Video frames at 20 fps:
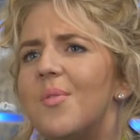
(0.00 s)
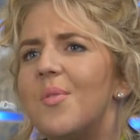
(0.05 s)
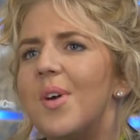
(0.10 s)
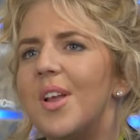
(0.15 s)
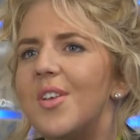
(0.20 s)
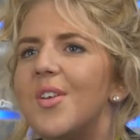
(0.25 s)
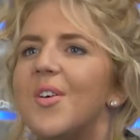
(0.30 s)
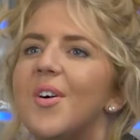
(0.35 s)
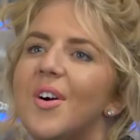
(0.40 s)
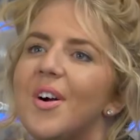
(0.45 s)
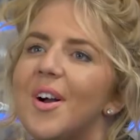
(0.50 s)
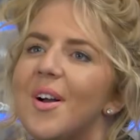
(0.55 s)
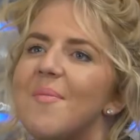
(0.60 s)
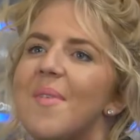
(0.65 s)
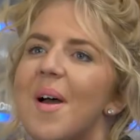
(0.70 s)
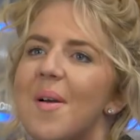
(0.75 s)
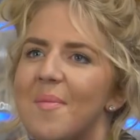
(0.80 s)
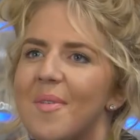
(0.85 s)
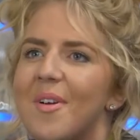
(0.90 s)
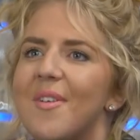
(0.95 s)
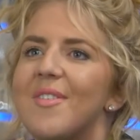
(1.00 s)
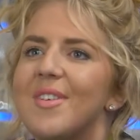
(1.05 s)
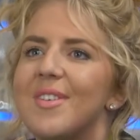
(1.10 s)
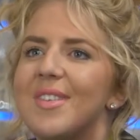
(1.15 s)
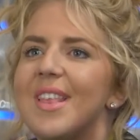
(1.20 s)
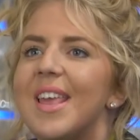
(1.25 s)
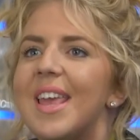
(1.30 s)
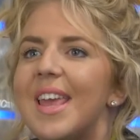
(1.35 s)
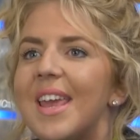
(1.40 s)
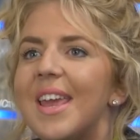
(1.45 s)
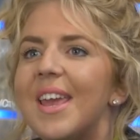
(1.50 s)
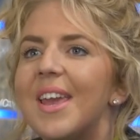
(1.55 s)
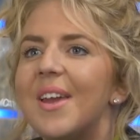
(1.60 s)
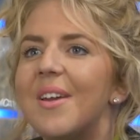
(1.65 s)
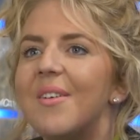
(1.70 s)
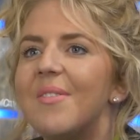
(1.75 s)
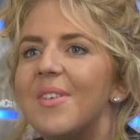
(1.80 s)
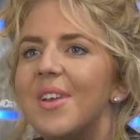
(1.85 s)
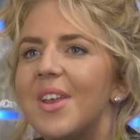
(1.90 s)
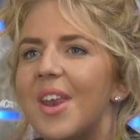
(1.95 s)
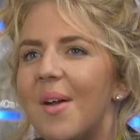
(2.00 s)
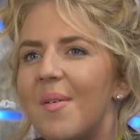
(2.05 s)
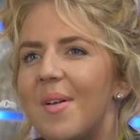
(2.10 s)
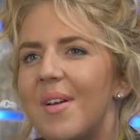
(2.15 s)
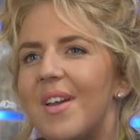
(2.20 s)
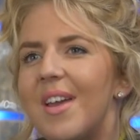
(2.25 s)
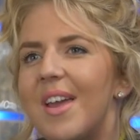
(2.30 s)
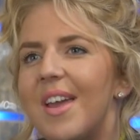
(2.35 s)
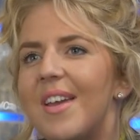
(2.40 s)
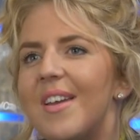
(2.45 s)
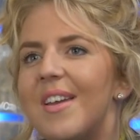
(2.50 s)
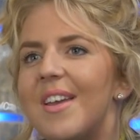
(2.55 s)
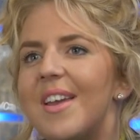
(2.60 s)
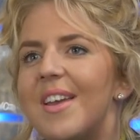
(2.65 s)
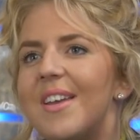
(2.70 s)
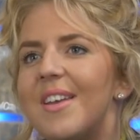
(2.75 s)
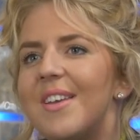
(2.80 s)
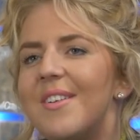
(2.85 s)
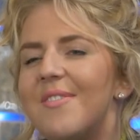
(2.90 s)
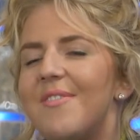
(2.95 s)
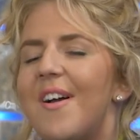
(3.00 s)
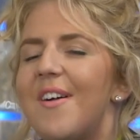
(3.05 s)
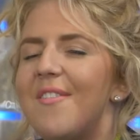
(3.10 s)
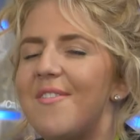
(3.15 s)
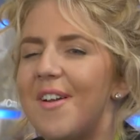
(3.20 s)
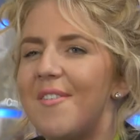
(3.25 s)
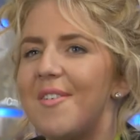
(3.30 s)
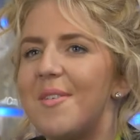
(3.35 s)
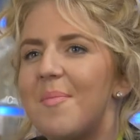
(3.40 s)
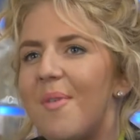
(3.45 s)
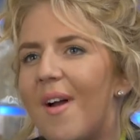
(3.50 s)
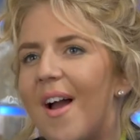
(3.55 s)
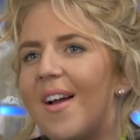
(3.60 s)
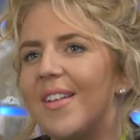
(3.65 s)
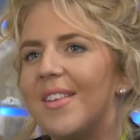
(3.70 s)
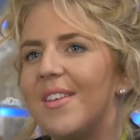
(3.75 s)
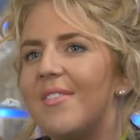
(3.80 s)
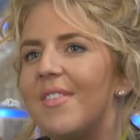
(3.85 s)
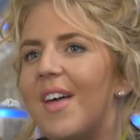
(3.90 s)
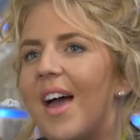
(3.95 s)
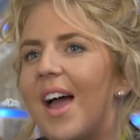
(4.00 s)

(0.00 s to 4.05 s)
when you're a member of his team, you know, you felt very proud of